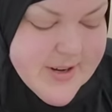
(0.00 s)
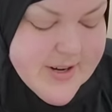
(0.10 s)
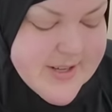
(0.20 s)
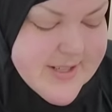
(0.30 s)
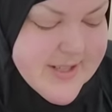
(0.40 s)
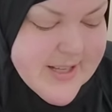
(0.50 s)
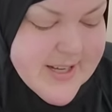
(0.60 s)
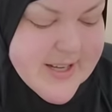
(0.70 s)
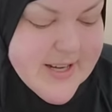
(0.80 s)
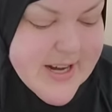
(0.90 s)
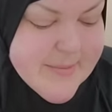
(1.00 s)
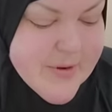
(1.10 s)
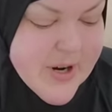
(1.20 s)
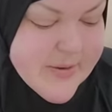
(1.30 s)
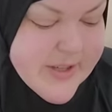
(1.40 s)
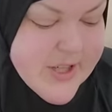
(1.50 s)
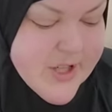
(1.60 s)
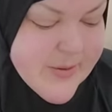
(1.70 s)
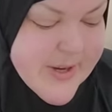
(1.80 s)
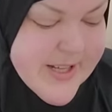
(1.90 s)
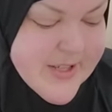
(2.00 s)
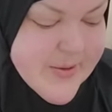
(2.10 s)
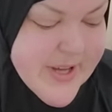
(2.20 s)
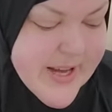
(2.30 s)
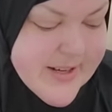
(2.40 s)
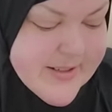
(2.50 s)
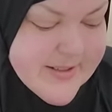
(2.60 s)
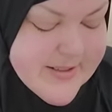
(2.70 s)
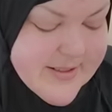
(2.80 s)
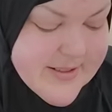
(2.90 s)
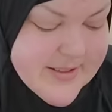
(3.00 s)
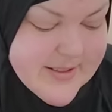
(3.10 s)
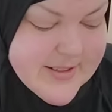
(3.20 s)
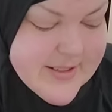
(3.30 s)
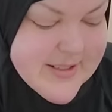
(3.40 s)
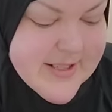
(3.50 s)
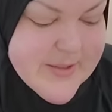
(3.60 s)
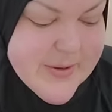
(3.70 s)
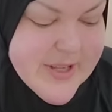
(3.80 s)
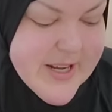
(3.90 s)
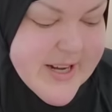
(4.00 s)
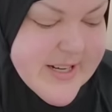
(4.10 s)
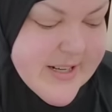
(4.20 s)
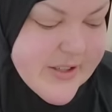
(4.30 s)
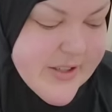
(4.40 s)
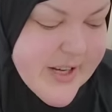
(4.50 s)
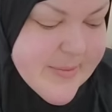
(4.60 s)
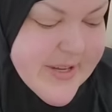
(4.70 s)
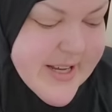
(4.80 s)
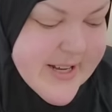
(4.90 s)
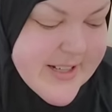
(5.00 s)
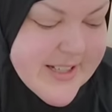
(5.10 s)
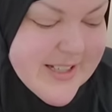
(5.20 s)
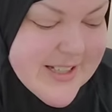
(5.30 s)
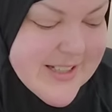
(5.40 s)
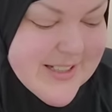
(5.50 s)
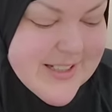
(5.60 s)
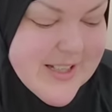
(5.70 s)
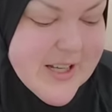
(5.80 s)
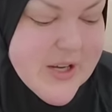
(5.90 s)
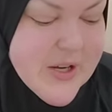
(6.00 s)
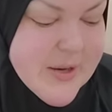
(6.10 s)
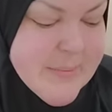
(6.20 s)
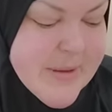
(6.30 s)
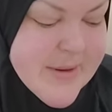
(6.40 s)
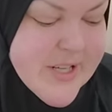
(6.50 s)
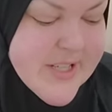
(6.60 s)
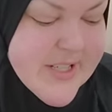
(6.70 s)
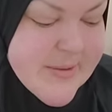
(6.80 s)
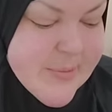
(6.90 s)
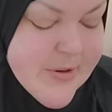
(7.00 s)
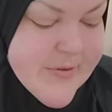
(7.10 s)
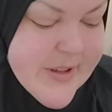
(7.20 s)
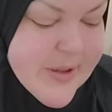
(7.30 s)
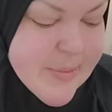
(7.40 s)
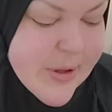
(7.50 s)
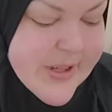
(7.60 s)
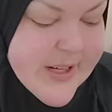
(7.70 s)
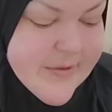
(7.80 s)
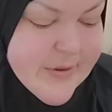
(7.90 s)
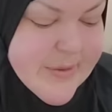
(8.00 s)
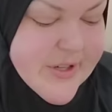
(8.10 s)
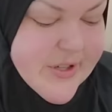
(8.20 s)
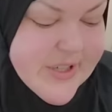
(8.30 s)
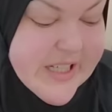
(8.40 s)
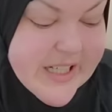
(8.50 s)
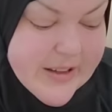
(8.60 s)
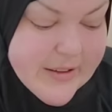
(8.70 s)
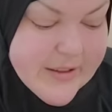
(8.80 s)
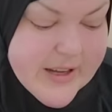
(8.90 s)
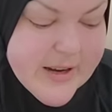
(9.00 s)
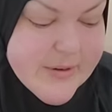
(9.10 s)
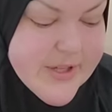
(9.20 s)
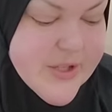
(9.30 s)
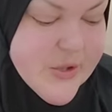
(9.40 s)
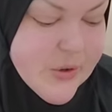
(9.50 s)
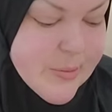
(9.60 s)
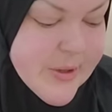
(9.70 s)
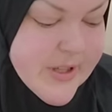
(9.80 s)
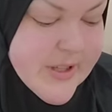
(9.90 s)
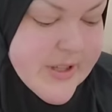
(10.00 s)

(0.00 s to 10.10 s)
Honestly, I'm not really sure why they do that. That's one thing I didn't look up yet. Maybe just to prevent the burning from underneath, I would assume.